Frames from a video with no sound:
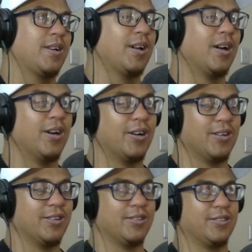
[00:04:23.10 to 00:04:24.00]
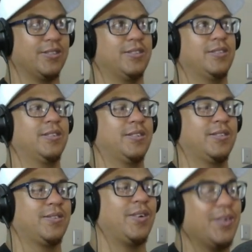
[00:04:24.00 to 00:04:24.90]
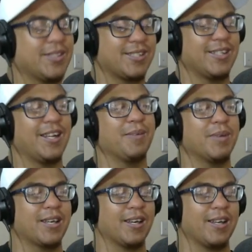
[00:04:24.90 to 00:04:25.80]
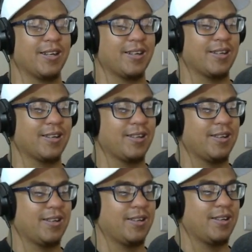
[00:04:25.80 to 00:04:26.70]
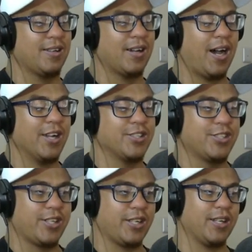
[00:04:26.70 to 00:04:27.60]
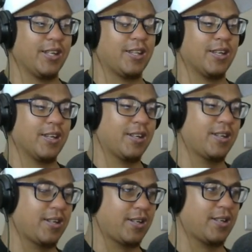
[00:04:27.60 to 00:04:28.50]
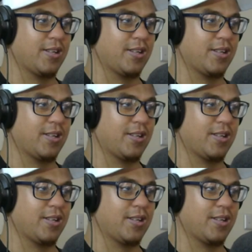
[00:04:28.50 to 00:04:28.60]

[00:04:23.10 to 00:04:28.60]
Oh, what was her name again? Hanji, I think.